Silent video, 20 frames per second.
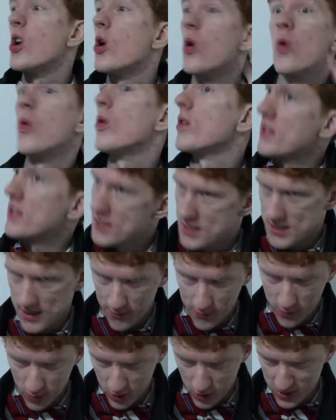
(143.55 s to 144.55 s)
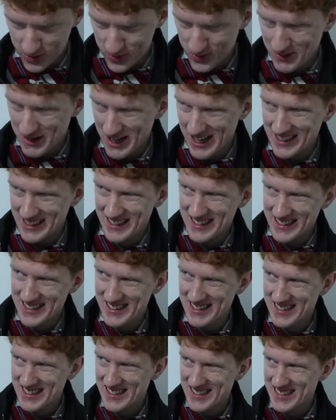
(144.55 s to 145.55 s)
with different
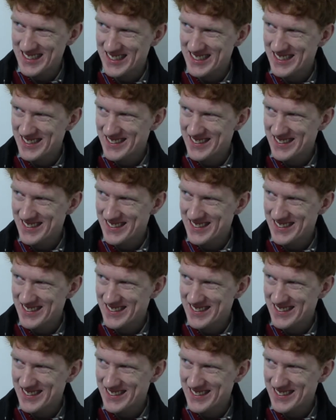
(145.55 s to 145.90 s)
ones?